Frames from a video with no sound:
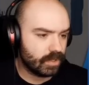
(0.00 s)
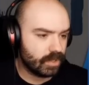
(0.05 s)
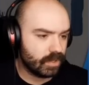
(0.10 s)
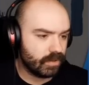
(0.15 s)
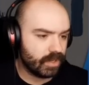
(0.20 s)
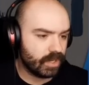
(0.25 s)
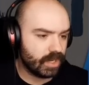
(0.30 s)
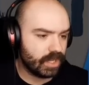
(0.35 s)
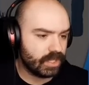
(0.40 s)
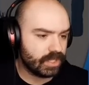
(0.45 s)
I
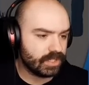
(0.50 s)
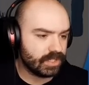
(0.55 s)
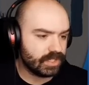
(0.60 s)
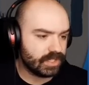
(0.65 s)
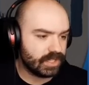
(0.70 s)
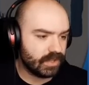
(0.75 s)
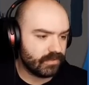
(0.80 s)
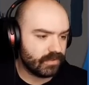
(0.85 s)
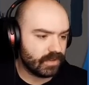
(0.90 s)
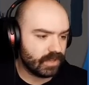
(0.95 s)
reckon I can
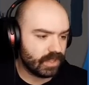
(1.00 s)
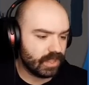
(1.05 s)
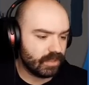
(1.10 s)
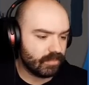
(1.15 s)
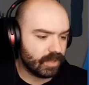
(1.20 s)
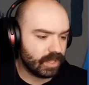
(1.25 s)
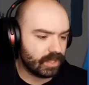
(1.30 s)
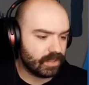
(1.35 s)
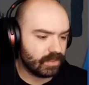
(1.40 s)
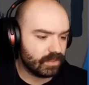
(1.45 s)
definitely
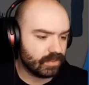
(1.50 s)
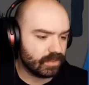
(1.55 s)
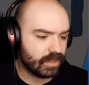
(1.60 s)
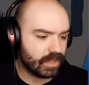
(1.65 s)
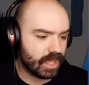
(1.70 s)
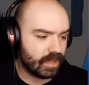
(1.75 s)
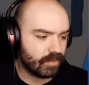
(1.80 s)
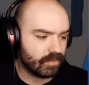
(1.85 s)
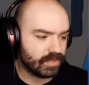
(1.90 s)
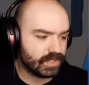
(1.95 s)
make
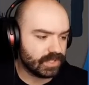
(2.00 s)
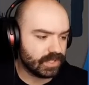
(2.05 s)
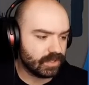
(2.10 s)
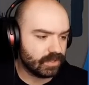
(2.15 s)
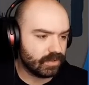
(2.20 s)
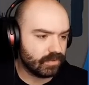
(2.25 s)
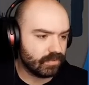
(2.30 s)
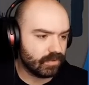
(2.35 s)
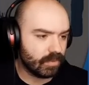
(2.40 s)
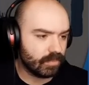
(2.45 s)
that with
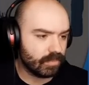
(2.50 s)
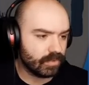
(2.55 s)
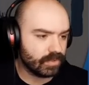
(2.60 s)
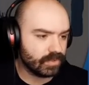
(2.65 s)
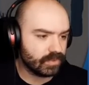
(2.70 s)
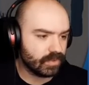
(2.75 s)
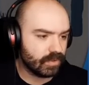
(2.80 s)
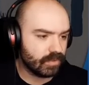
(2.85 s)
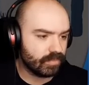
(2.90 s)
silicon rubber as well.